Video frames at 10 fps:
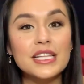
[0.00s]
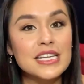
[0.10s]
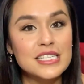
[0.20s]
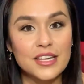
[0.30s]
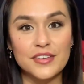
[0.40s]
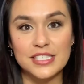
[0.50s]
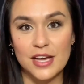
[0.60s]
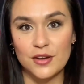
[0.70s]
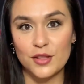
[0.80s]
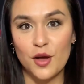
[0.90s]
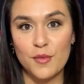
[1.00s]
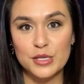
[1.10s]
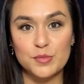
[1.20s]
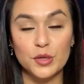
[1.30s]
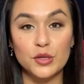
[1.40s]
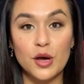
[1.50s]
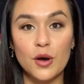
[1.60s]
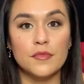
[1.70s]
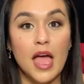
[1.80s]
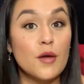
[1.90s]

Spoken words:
please leave it down in the comments below.